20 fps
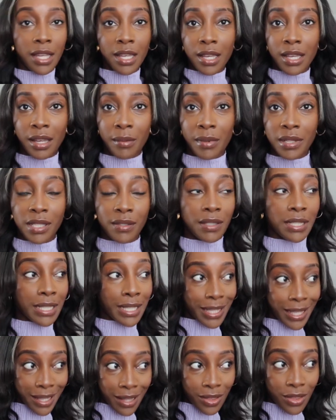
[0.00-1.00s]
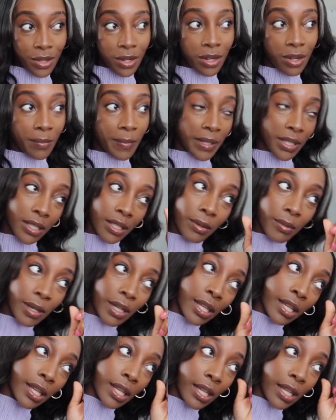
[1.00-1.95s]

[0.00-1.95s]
I got myself together, about to get ready and